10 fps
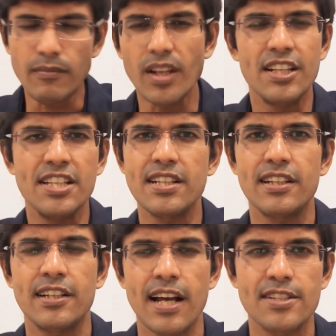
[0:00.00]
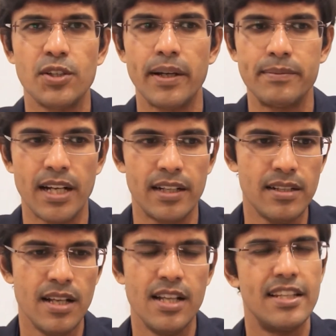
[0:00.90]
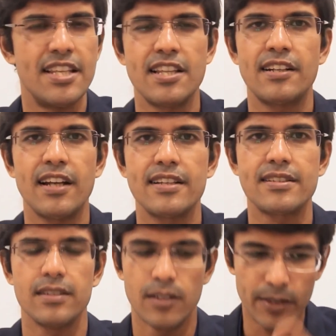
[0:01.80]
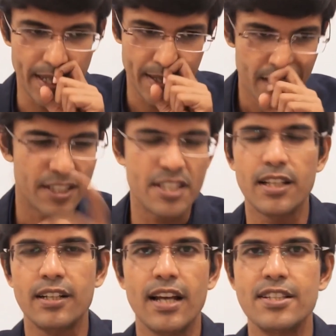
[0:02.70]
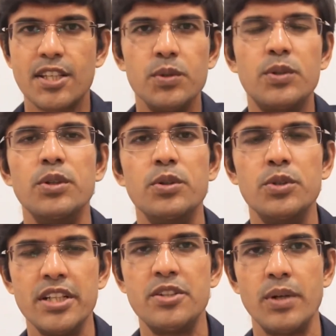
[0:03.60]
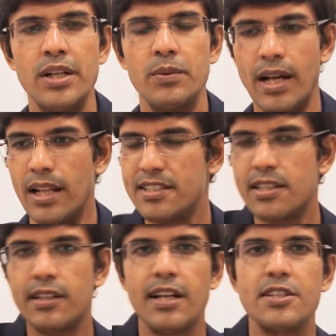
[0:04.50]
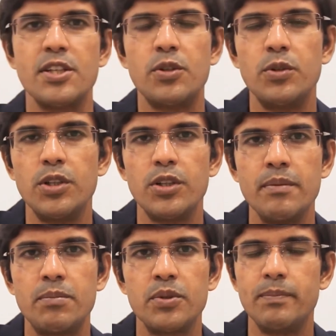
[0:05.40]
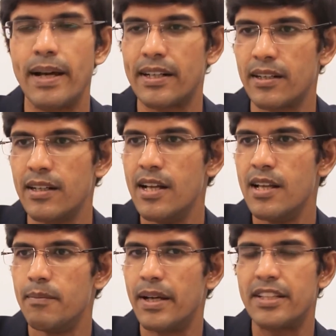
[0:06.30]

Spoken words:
this is the task you have done, this is the task, okay, this is the task you did really well, this is the task you could improve better, but